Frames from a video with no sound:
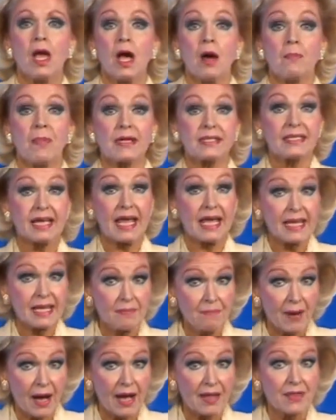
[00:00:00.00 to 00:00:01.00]
But taken
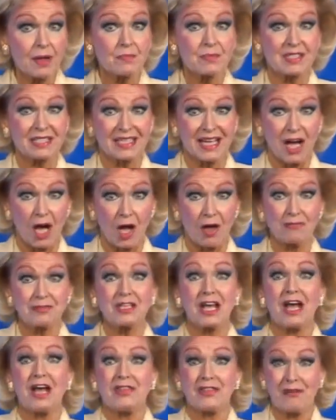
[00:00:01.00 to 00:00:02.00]
by themselves,
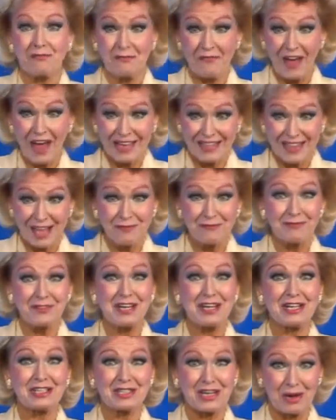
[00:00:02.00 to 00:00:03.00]
the fact that
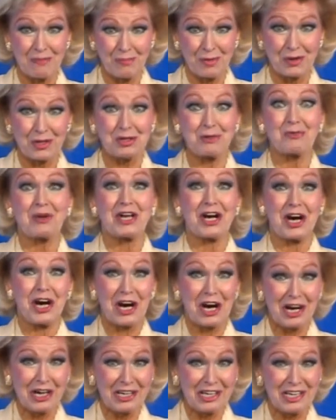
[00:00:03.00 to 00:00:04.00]
Venus and Mercury
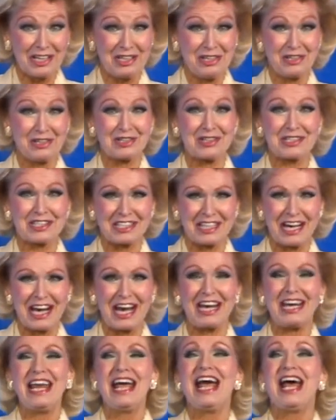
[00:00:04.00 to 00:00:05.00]
are in your
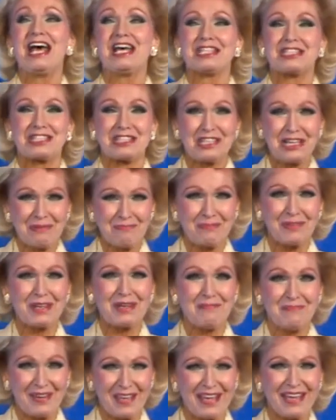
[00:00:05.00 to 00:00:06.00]
sign simply
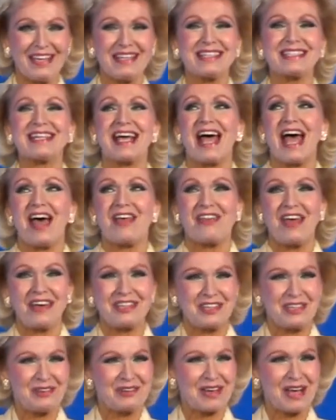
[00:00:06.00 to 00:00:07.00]
means
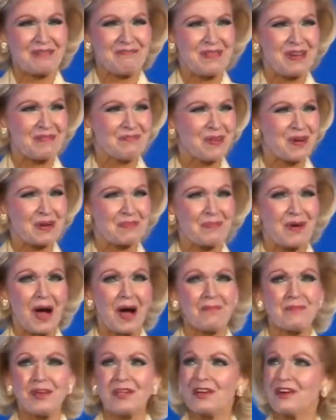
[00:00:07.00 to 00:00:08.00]
that you can be more
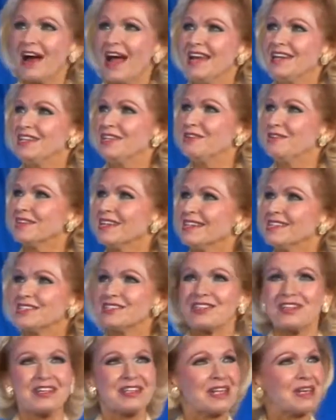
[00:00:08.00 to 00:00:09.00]
popular and you can
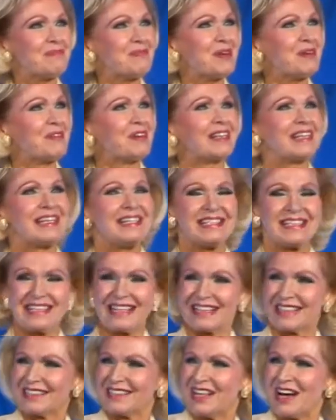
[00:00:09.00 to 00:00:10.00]
certainly be willing to
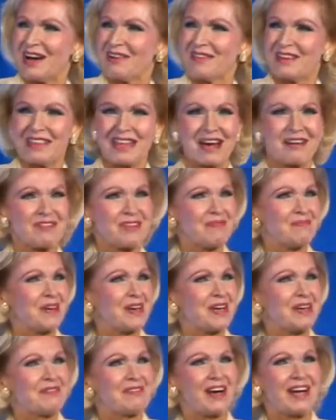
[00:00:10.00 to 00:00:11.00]
get along with
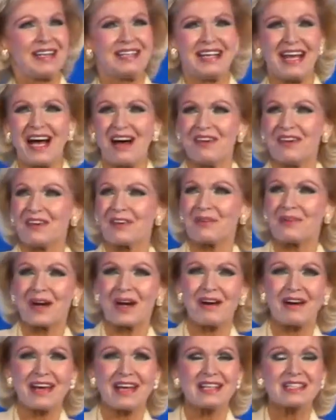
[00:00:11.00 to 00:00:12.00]
everybody right now,
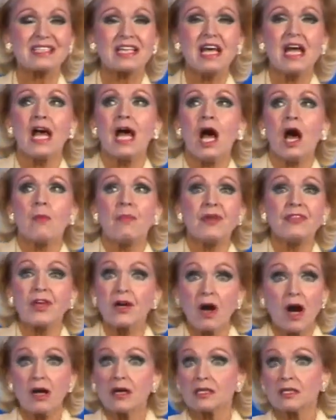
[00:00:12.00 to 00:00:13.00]
Aquarius. But there
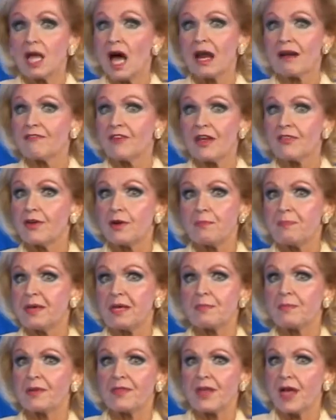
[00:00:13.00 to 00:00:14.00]
aren't a lot of other
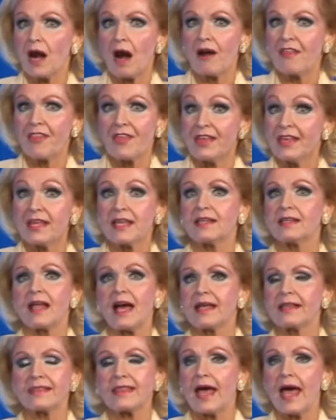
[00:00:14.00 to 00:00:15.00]
people that are thinking
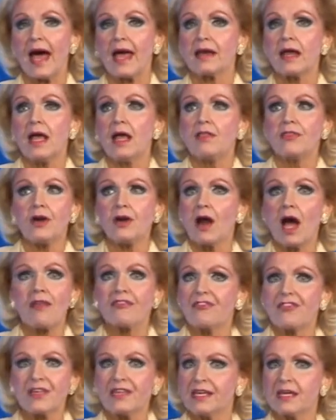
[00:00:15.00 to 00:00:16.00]
like that. They're not
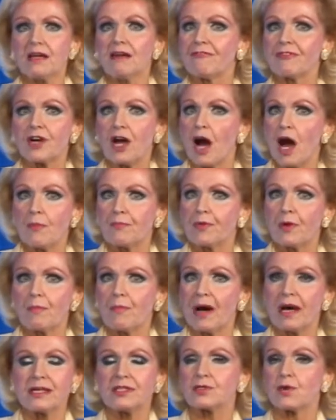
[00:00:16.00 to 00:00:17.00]
thinking of
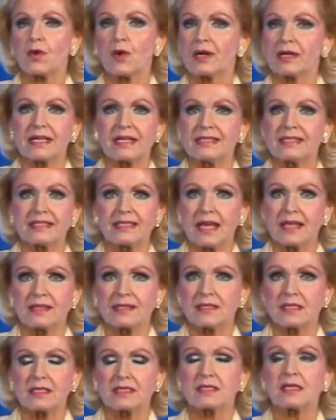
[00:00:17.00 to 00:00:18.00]
compromise or
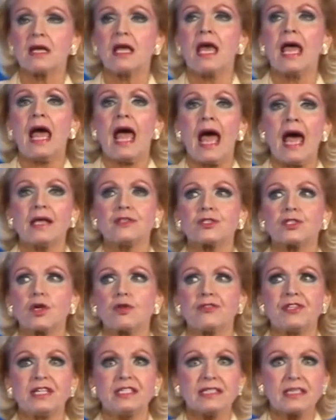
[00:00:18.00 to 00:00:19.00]
consensus. And so
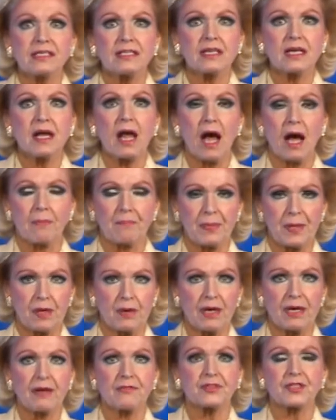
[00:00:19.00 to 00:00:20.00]
this is a, a
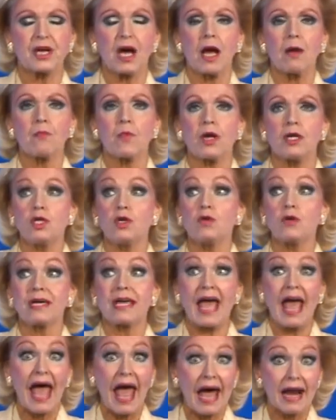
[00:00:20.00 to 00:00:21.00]
period of time when you
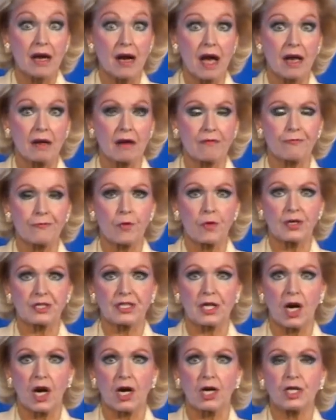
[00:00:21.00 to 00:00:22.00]
cannot afford to
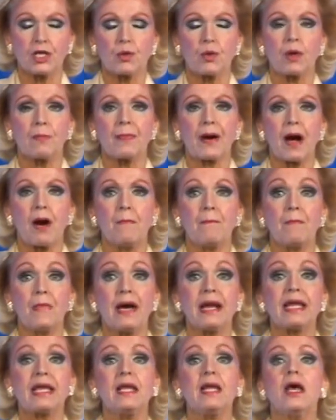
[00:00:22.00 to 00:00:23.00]
argue about
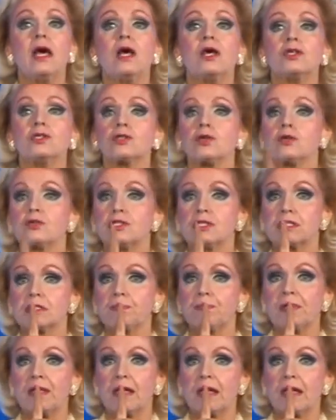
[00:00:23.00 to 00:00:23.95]
money. So just be